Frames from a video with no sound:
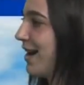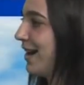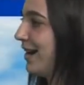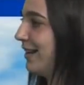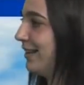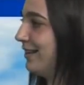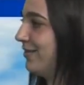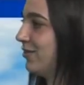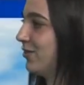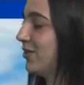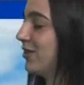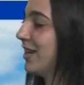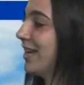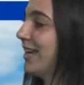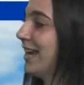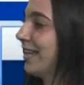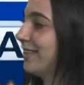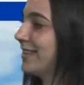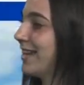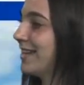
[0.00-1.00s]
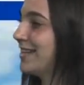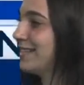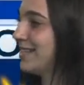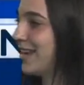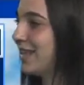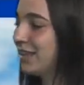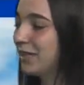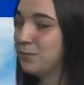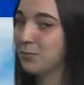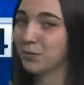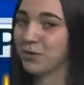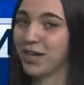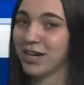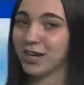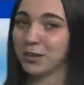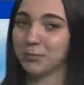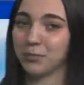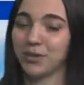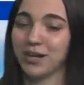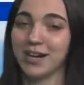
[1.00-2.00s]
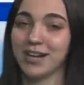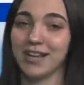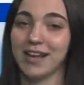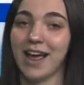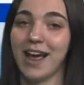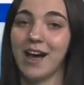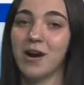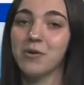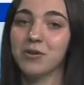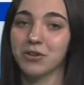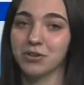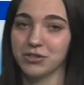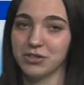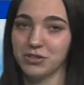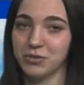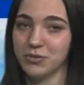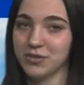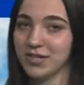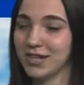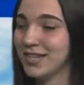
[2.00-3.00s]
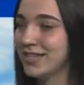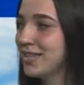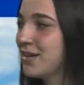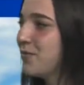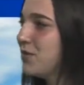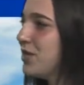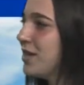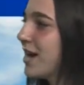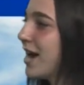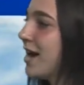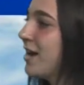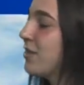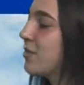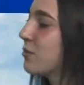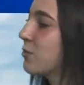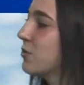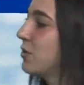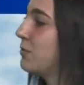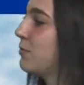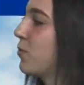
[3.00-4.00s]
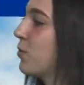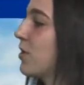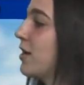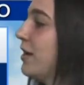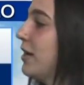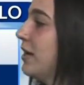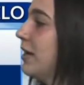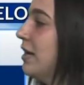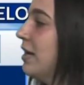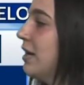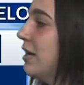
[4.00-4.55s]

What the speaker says: And even looking at that daily planner, planning out your Tuesday, 79 through the morning.